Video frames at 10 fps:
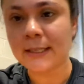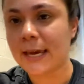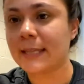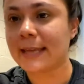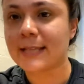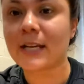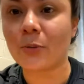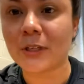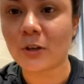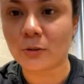and that's how
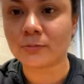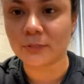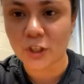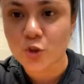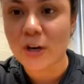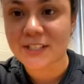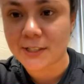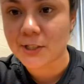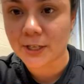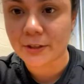we're gonna address
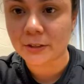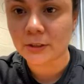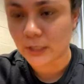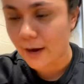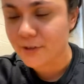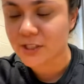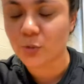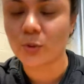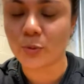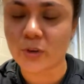each other, obviously
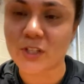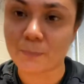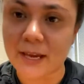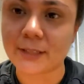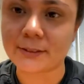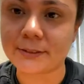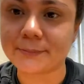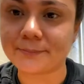with respect.